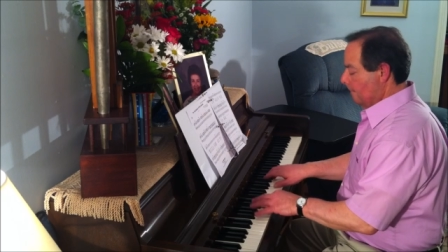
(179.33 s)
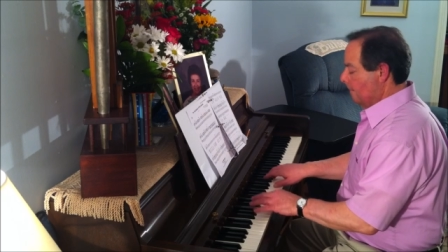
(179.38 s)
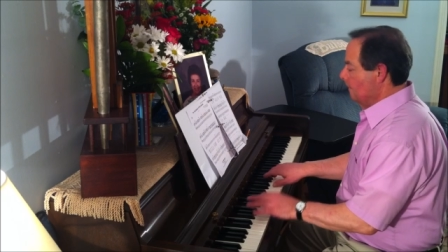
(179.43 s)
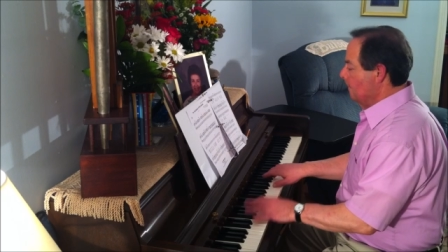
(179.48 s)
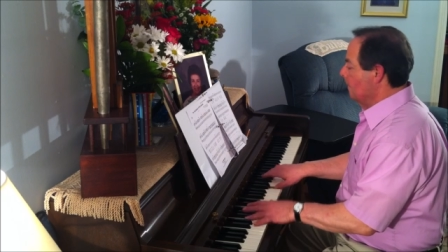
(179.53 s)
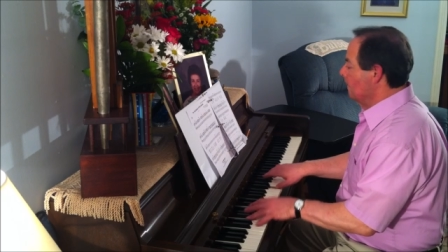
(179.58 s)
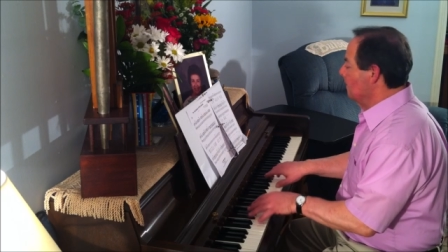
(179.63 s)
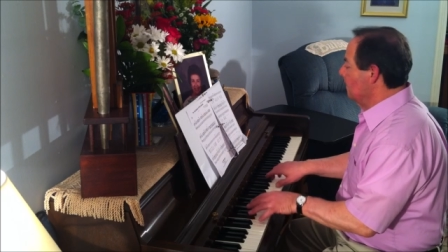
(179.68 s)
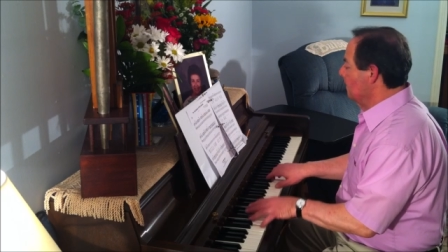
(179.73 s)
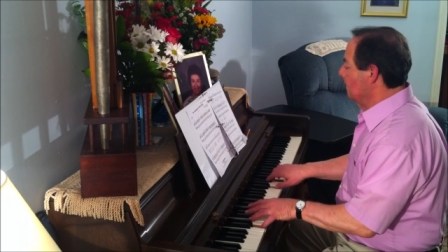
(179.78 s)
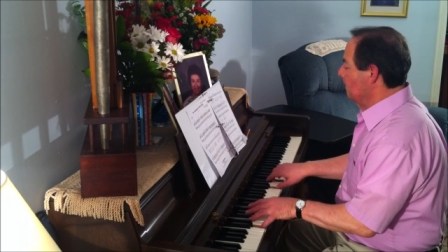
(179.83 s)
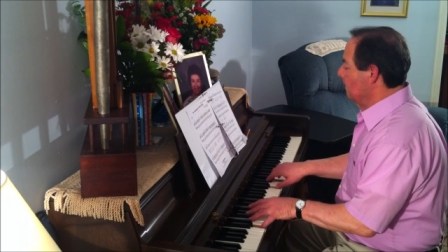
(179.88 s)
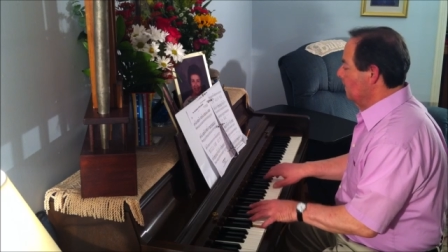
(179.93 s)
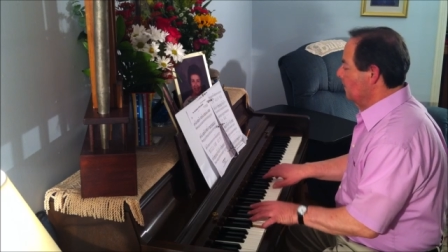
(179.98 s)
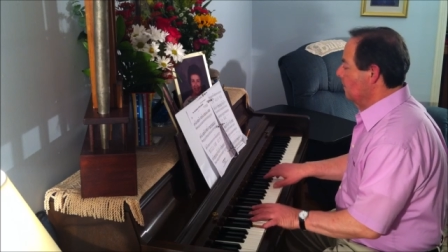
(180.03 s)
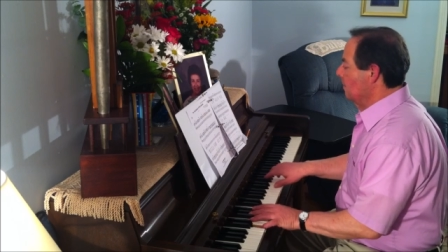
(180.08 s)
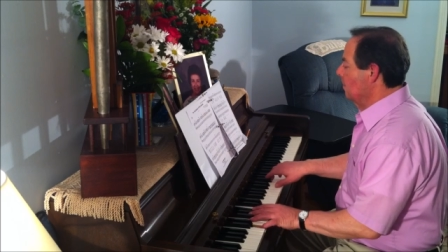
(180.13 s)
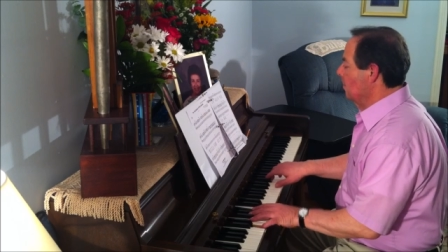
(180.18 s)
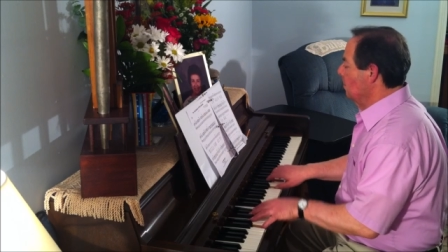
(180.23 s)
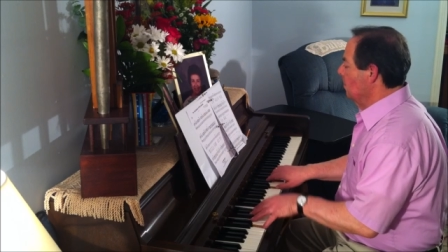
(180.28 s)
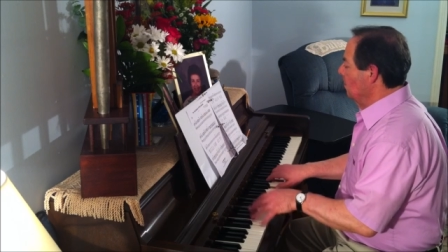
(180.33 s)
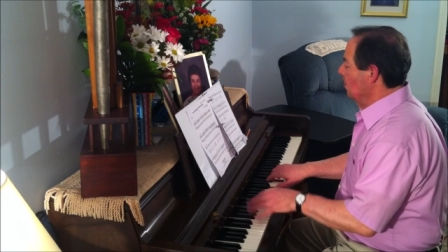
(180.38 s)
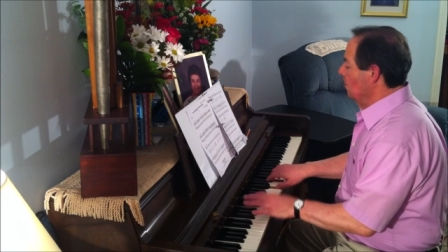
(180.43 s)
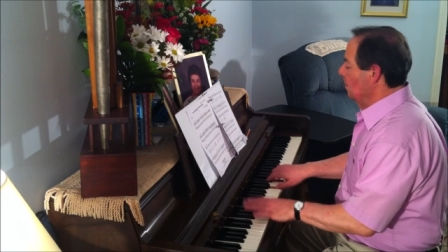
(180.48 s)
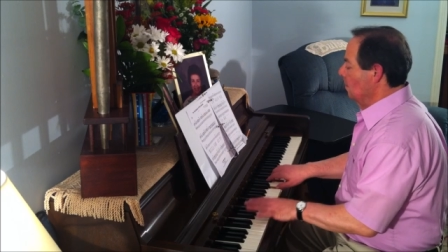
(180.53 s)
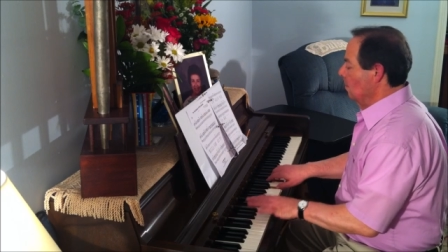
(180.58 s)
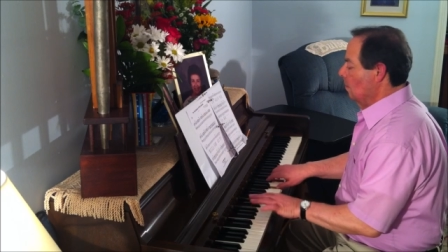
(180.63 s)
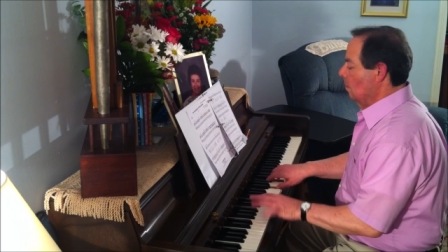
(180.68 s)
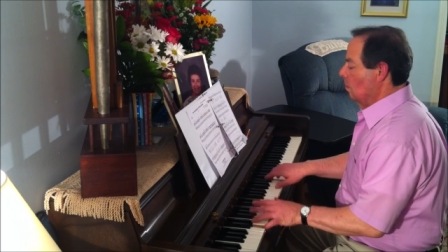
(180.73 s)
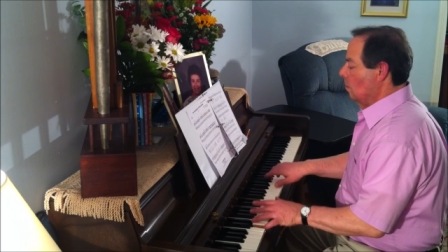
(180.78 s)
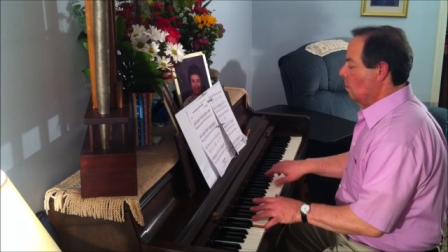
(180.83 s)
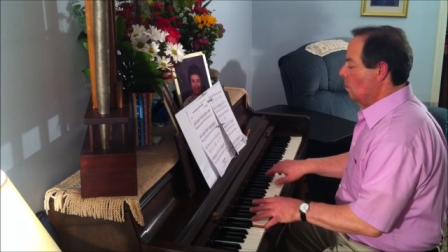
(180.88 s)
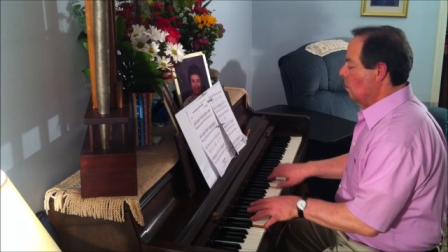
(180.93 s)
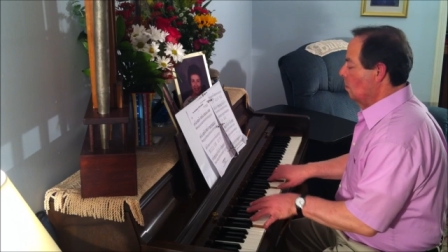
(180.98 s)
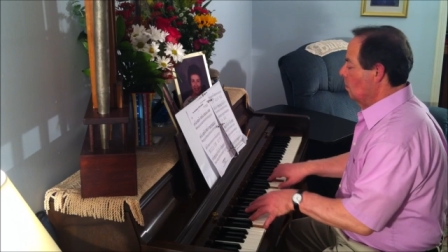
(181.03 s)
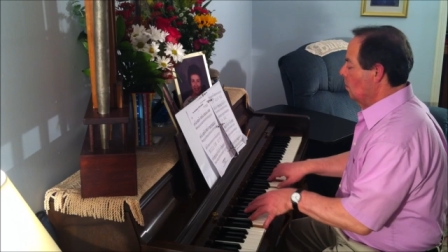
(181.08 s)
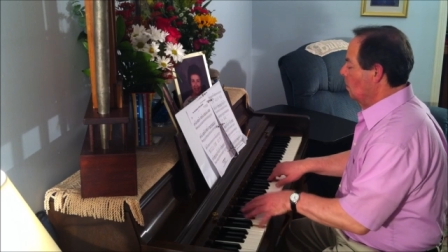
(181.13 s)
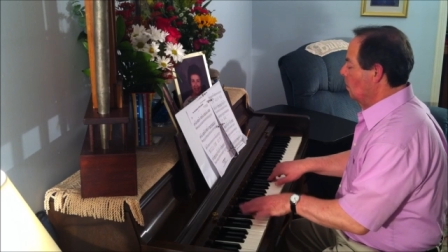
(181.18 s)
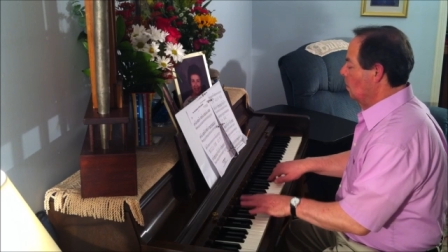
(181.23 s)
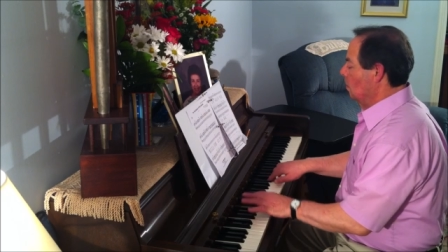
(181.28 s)
for mankind.
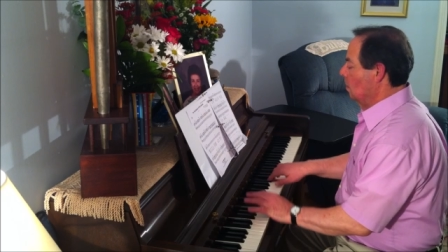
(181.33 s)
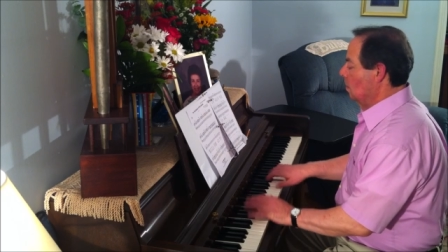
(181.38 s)
Let